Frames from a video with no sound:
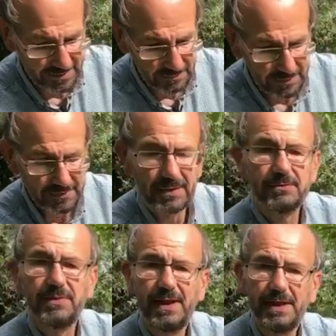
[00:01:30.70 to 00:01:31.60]
we've got the
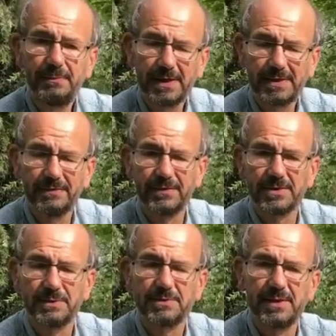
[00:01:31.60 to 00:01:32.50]
really big
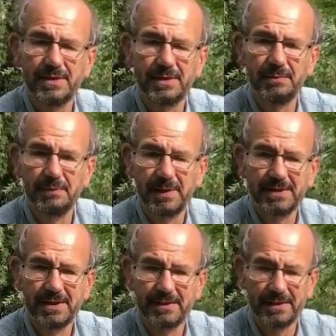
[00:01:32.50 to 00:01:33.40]
difference between the
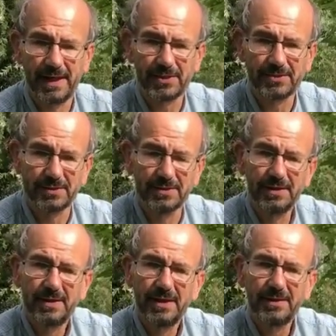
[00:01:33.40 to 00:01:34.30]
WBC and the National.
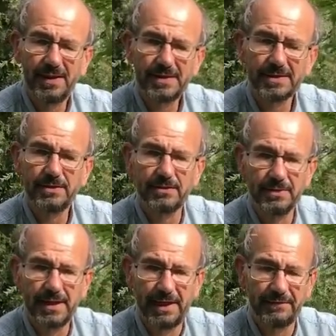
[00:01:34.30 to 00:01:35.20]
And these are called
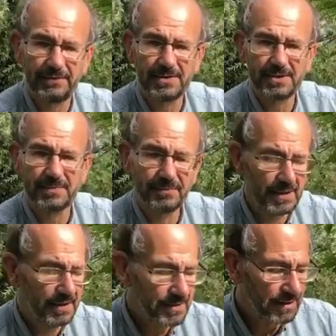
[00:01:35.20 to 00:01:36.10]
lifts.
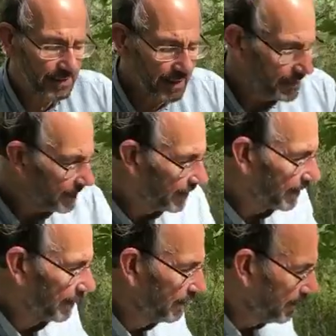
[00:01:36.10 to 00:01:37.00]
So these
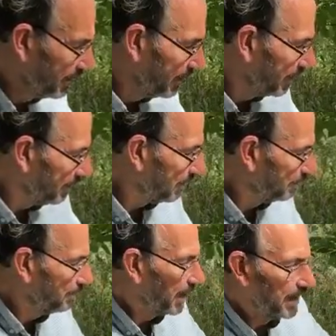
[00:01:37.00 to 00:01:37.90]
are
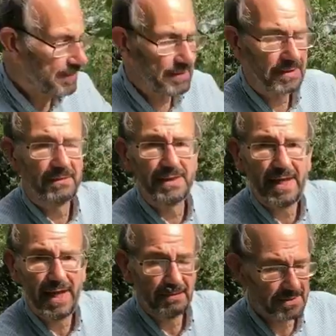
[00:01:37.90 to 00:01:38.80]
parts that go on the
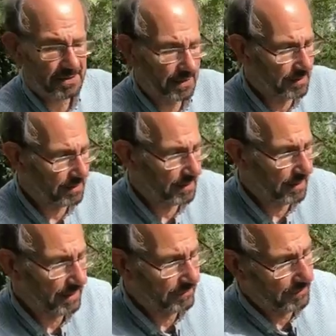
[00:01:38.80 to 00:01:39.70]
outside of the
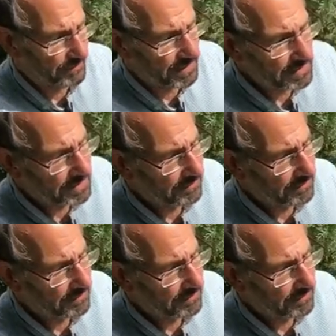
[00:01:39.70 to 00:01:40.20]
hive. This is the